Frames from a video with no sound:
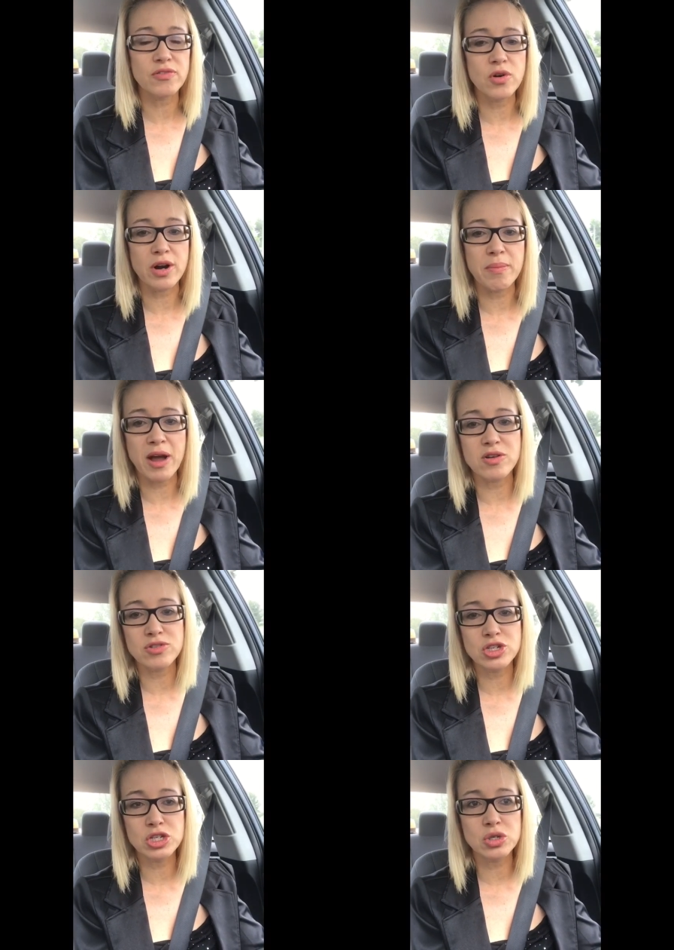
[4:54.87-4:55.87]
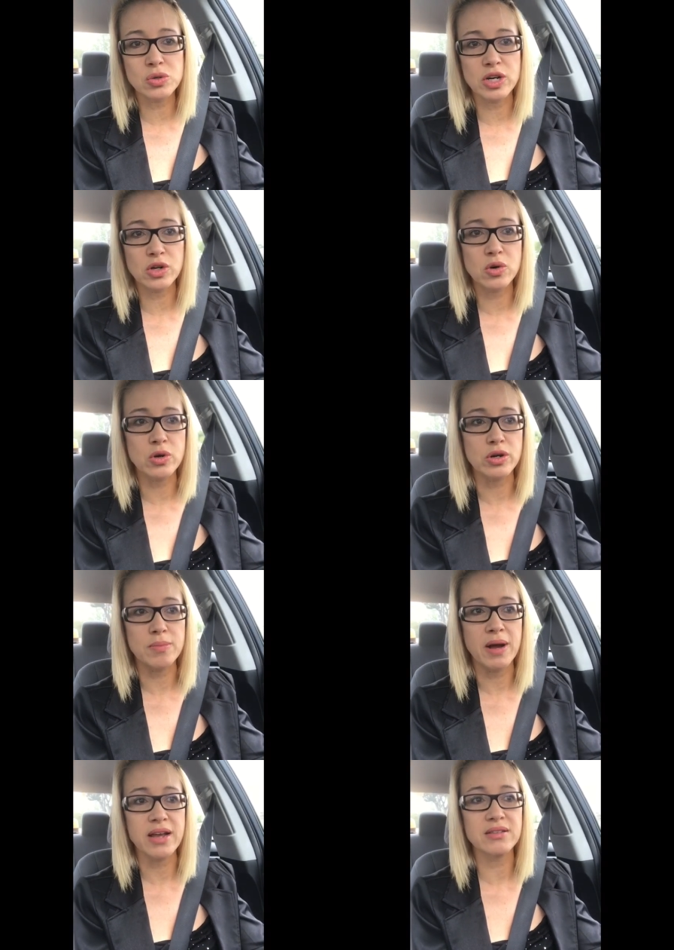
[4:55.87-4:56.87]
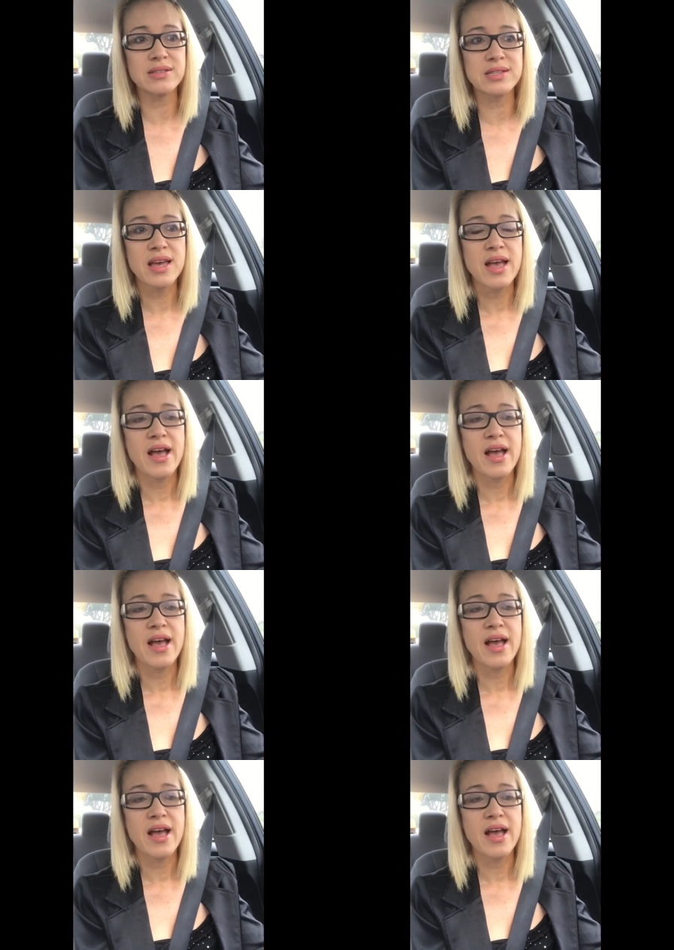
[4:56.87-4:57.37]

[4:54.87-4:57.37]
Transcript: for about two and a quarter miles.